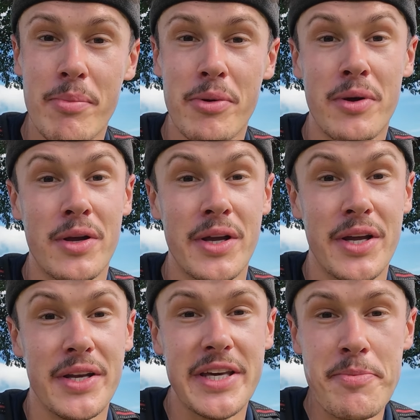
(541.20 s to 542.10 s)
up,
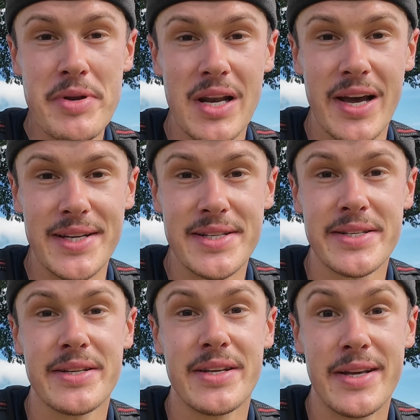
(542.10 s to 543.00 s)
keep it light,
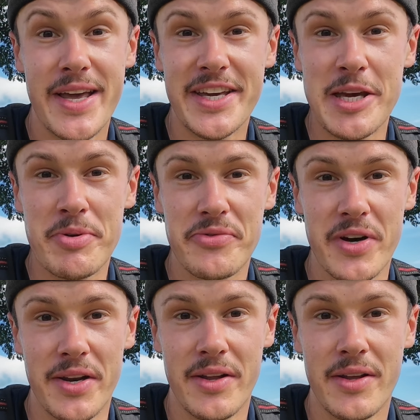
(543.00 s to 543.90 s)
and keep it
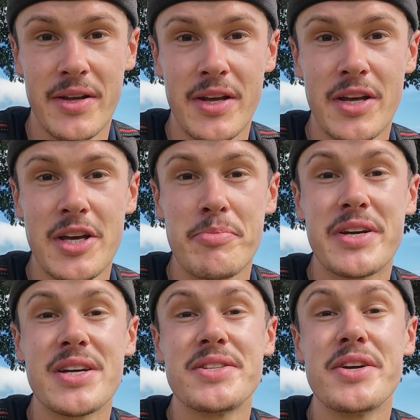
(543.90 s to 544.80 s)
fun.
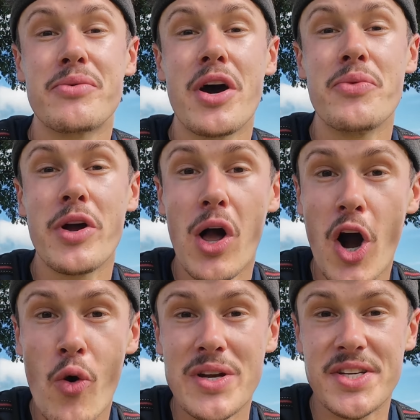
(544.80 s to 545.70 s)
Because the run will
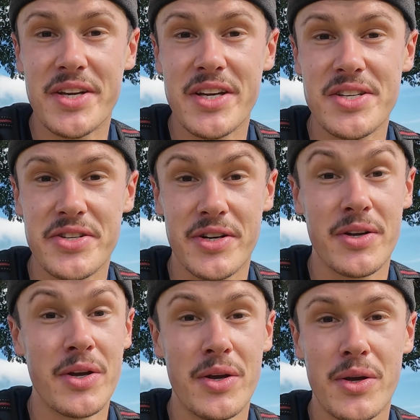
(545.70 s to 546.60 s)
always get
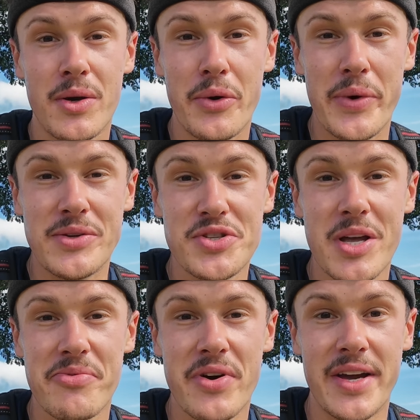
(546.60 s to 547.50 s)
easier when you
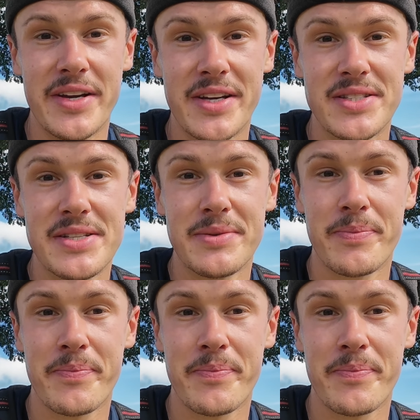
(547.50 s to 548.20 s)
stop fighting it.